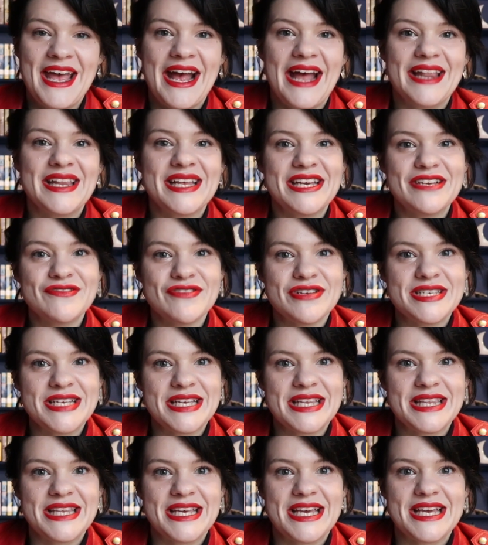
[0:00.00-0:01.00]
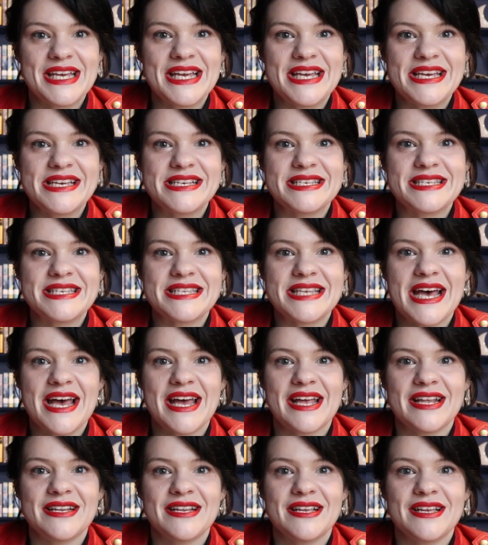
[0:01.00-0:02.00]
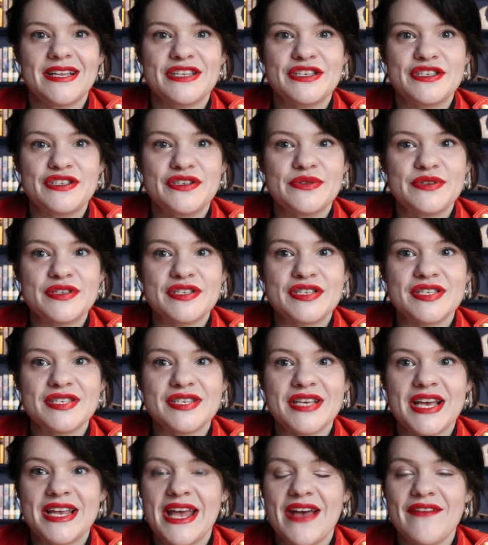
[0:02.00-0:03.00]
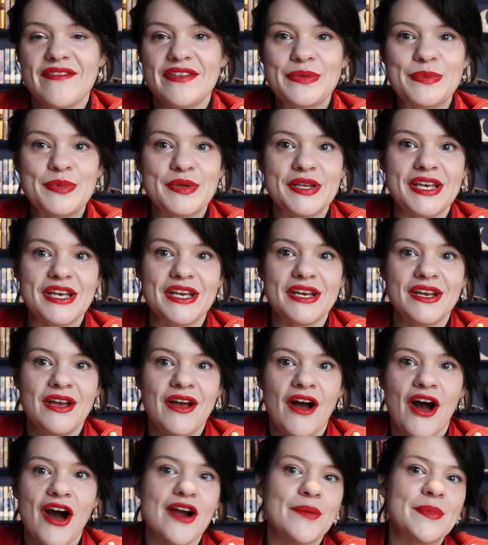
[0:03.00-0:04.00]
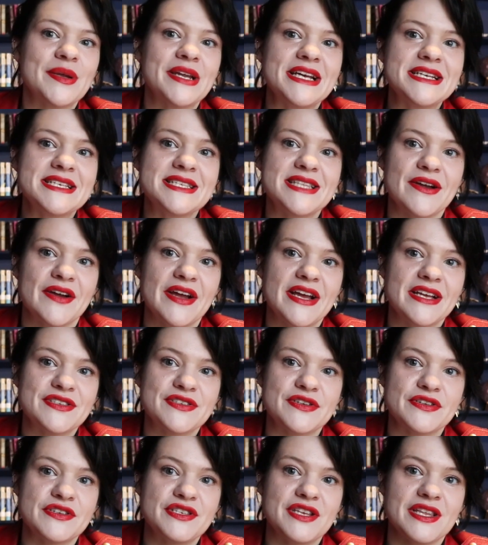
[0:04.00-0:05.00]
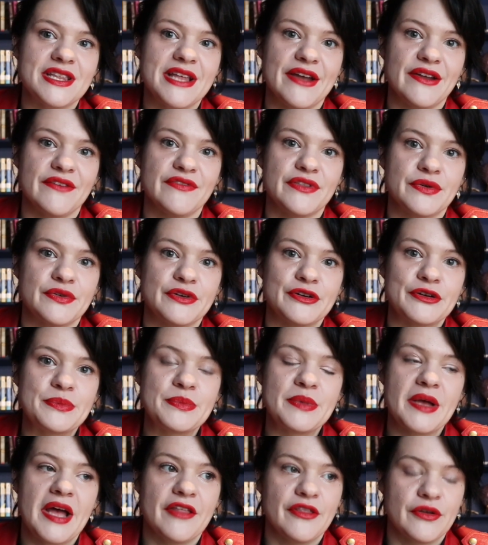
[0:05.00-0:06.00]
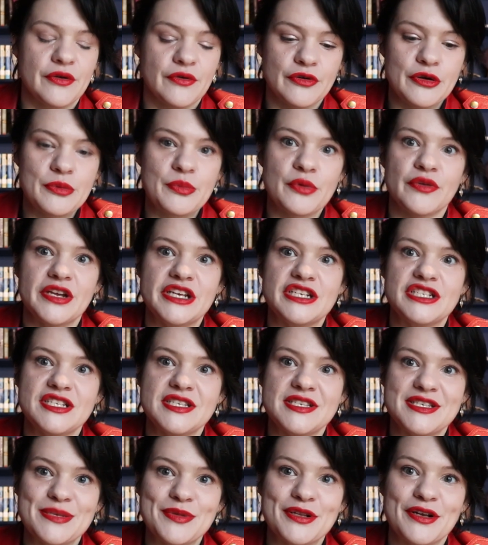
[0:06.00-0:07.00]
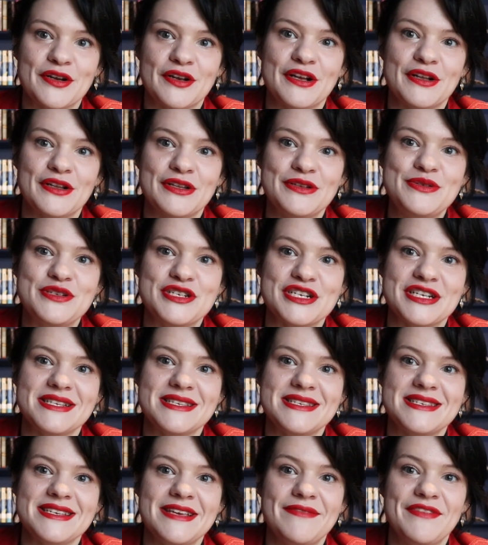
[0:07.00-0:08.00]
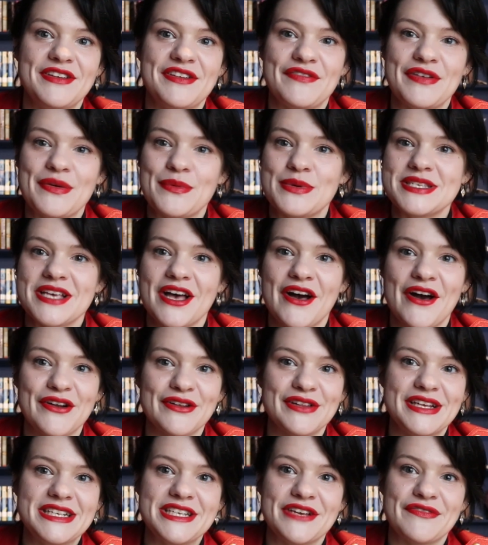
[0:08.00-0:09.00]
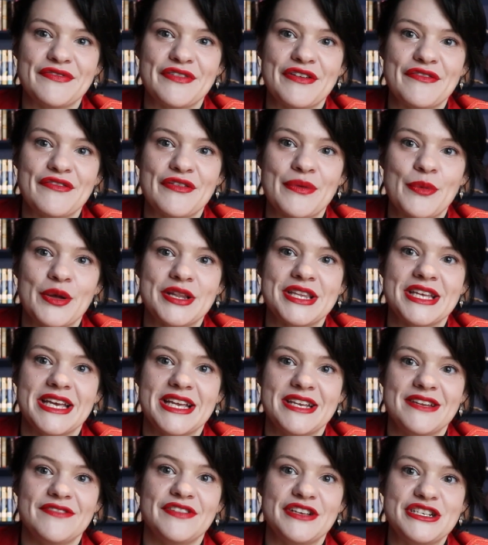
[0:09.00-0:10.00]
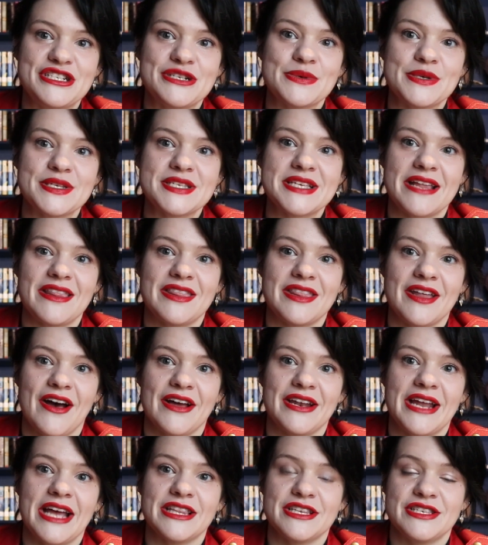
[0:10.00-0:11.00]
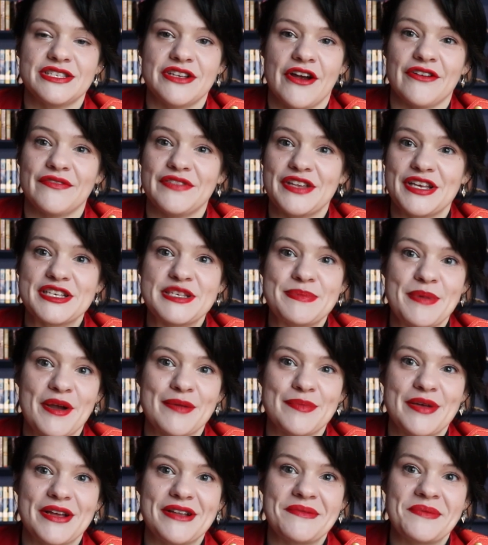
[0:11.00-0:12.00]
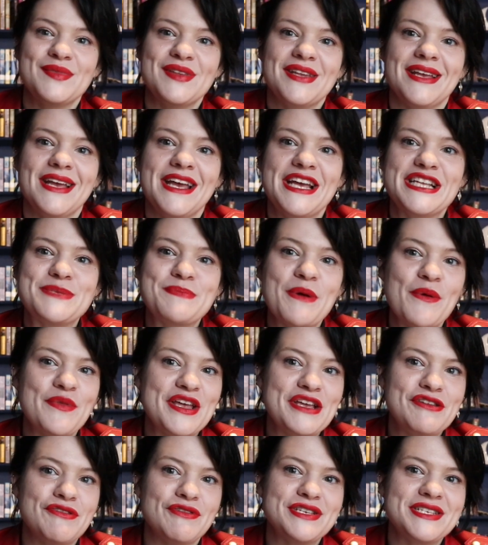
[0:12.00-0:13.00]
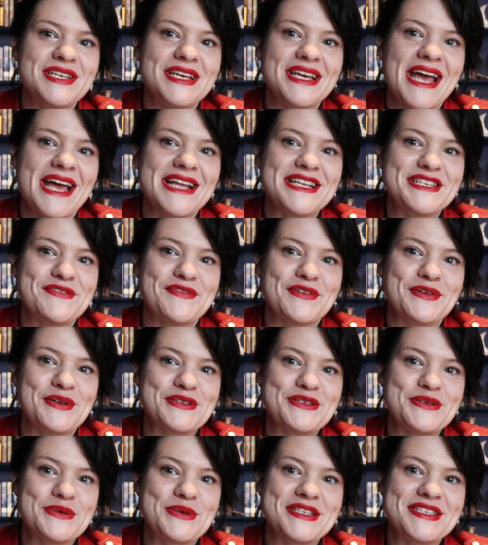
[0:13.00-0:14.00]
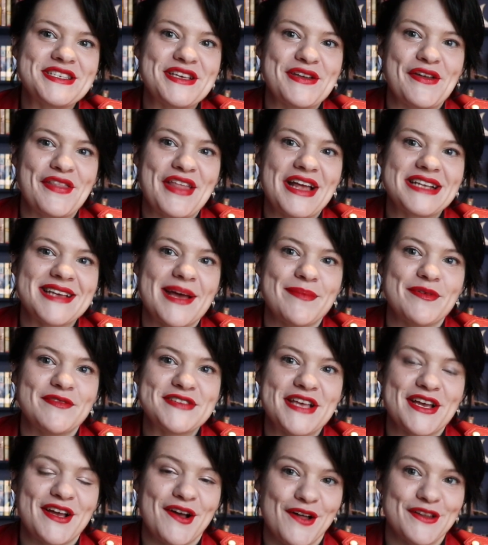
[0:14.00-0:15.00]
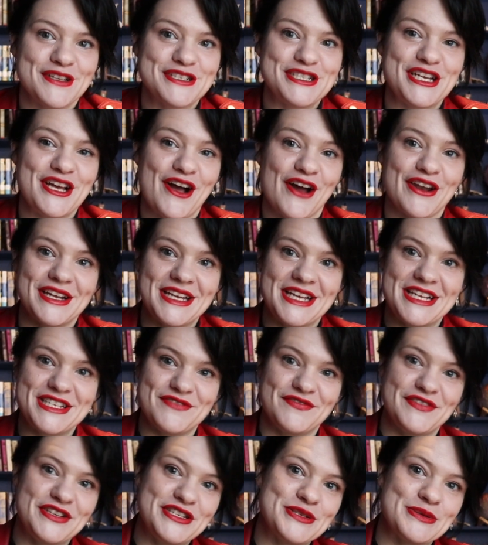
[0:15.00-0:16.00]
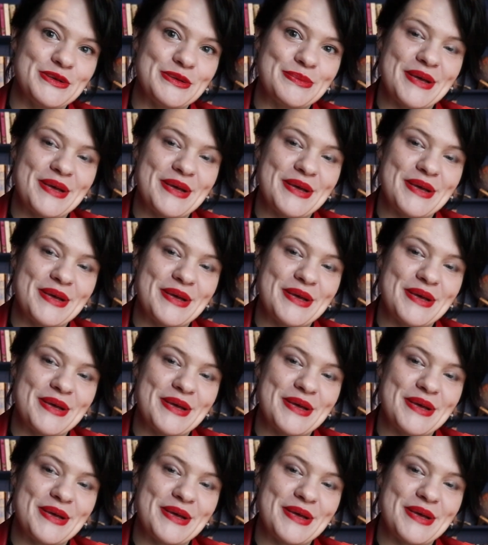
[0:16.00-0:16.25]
And the interesting thing is that the students inevitably harmonized their answers to that of the group, and the group reached similar conclusions, even if it was utterly different from what the individuals had thought at the start of the experiment. It's both interesting and difficult to consider that type of psychology on an individual